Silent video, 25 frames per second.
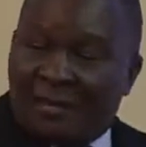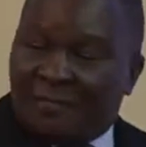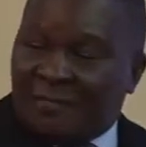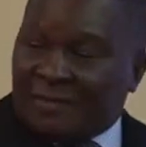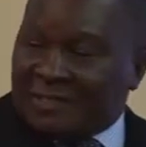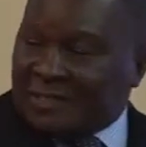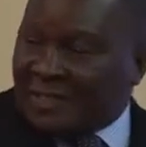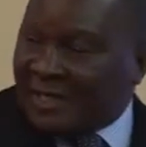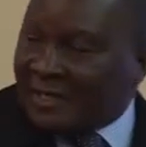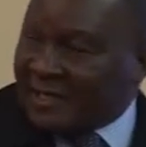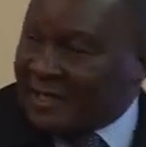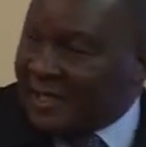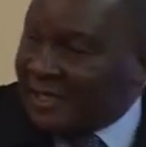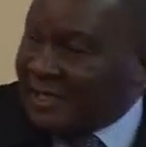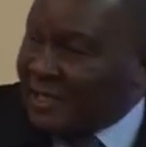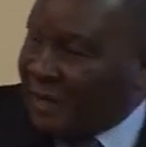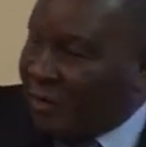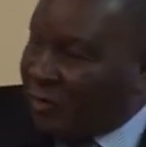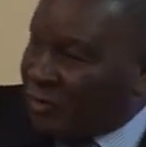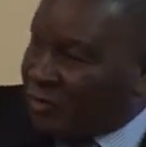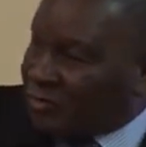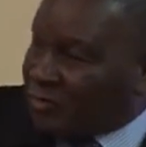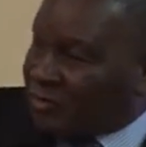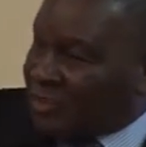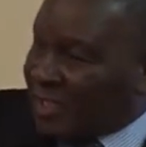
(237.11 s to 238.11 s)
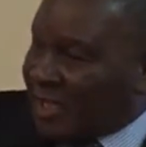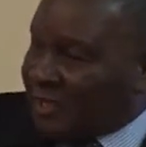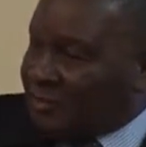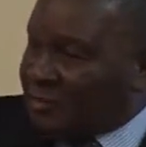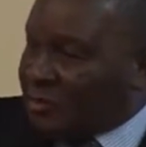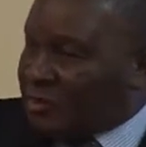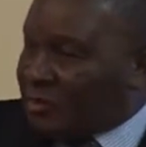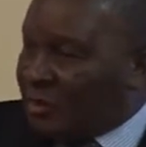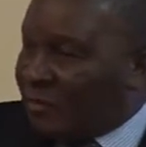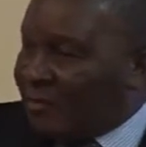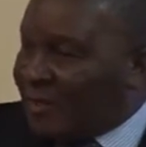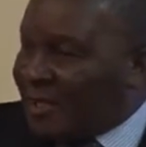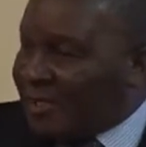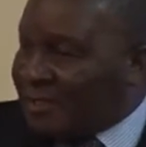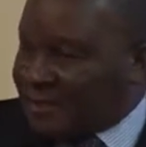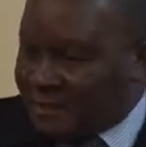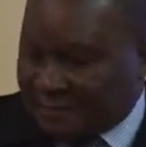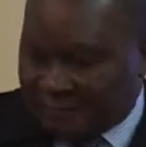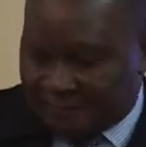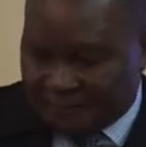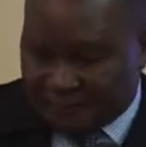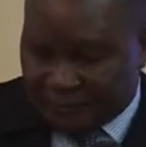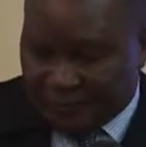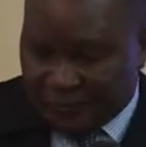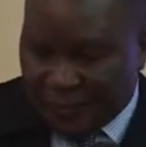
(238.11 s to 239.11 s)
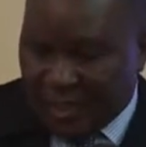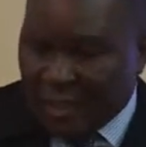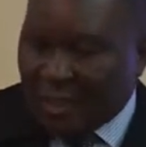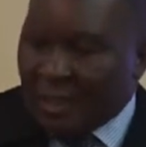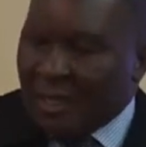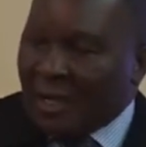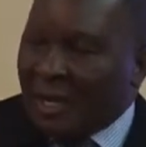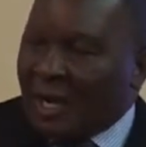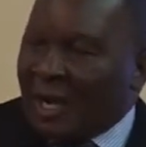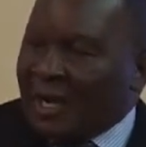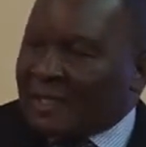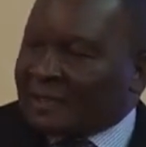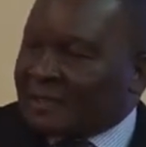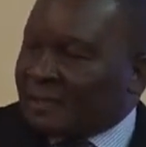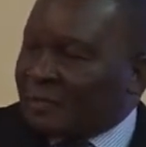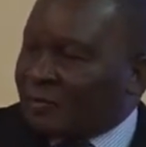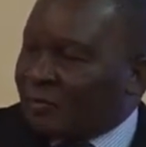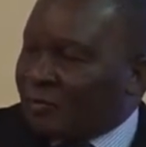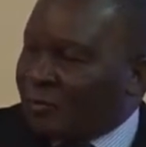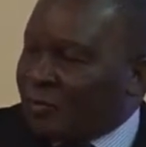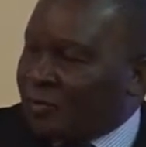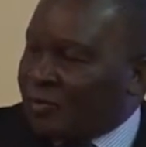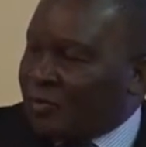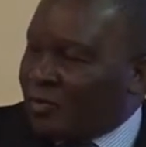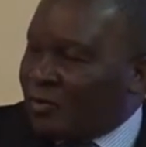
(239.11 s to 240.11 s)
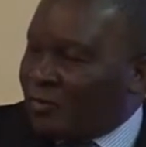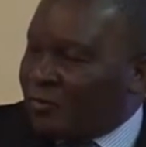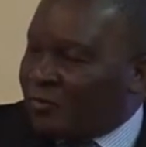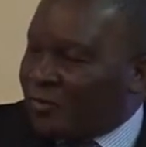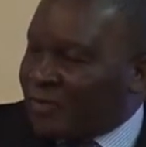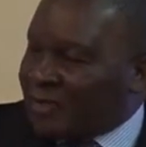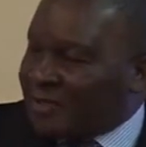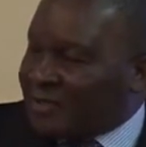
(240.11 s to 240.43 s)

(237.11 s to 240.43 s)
Mr. Green, I want to thank you so much. And would you